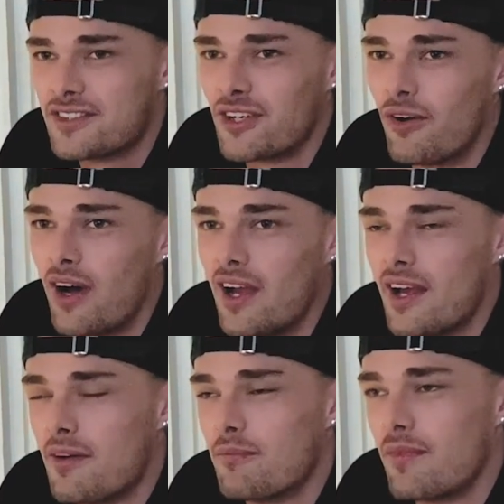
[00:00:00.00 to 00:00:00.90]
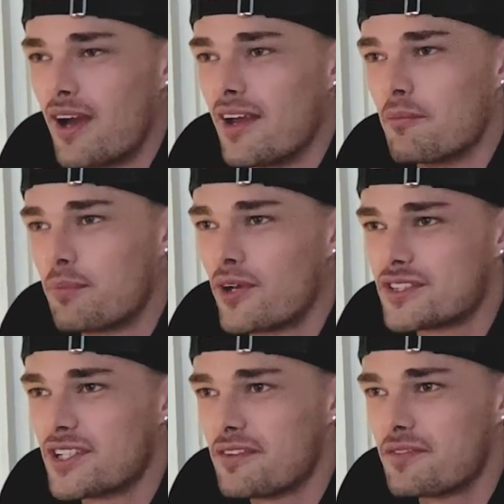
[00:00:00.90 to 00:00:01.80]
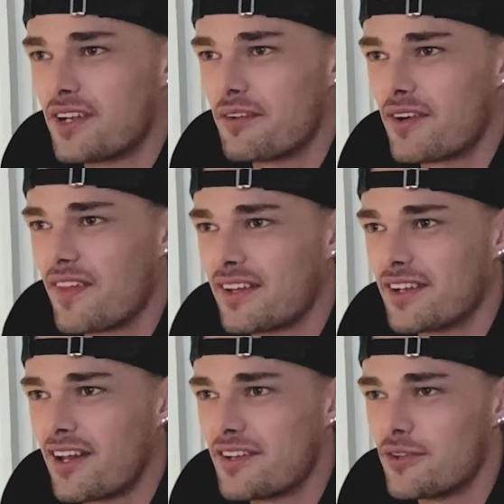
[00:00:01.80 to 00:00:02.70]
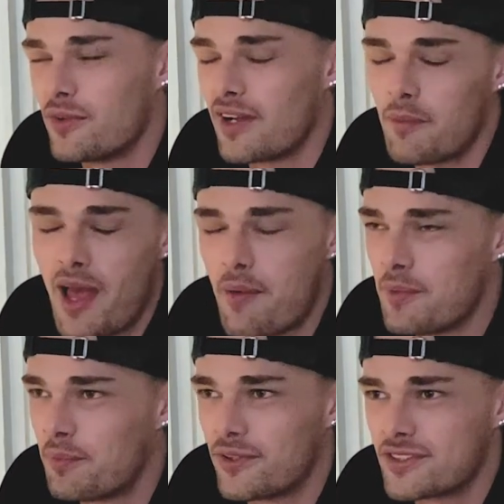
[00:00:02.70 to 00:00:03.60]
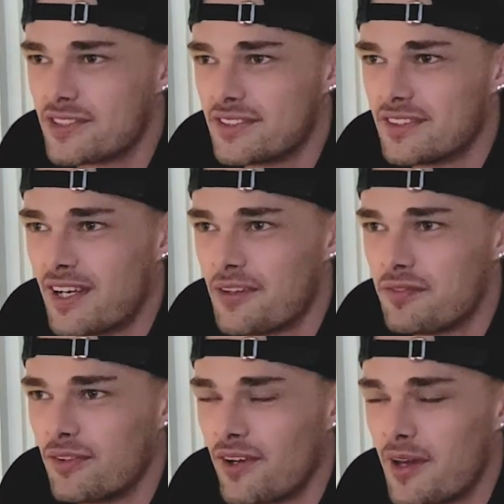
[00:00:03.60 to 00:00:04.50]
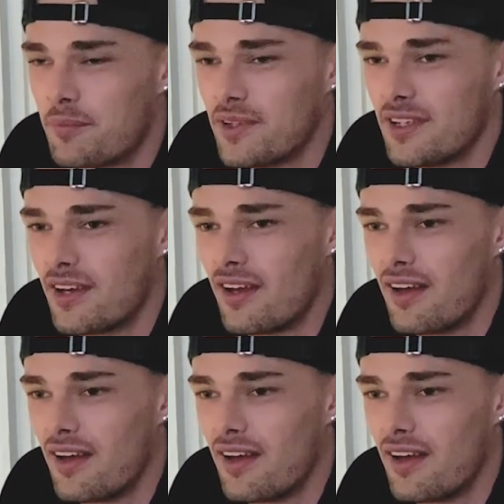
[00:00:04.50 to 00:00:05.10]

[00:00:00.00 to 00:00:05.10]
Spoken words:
So I am positive in everything that I do, and I'm a happy person. I feel happy,